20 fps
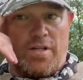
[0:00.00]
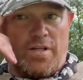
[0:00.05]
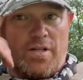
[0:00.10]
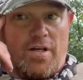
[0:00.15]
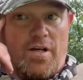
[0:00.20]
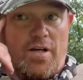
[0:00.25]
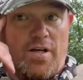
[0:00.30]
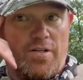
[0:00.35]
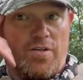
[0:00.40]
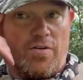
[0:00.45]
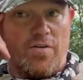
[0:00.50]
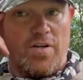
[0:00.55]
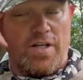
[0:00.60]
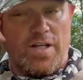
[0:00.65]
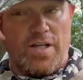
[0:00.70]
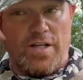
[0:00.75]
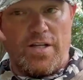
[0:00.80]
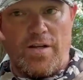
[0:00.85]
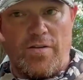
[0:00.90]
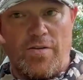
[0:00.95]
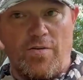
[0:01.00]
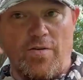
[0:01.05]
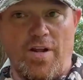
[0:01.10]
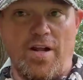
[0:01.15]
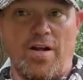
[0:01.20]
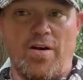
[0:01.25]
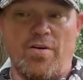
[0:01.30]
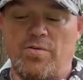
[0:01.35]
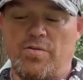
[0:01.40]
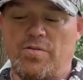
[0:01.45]
You need to get down there
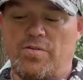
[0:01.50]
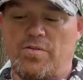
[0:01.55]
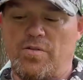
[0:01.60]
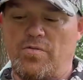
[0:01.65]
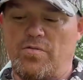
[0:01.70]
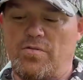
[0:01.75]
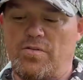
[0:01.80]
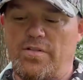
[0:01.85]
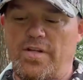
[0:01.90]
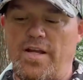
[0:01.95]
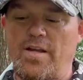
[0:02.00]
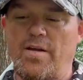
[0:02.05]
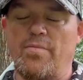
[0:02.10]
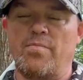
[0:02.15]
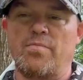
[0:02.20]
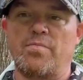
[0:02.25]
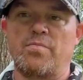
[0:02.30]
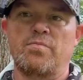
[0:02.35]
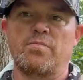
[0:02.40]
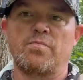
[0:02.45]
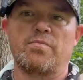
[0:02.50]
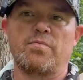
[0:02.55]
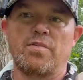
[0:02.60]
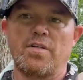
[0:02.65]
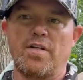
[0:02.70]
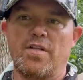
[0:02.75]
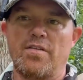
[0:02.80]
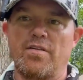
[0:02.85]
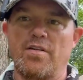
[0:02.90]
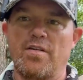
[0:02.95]
now. So, damn,
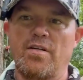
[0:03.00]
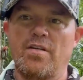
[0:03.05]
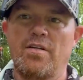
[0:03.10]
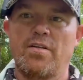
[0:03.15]
look at that thing.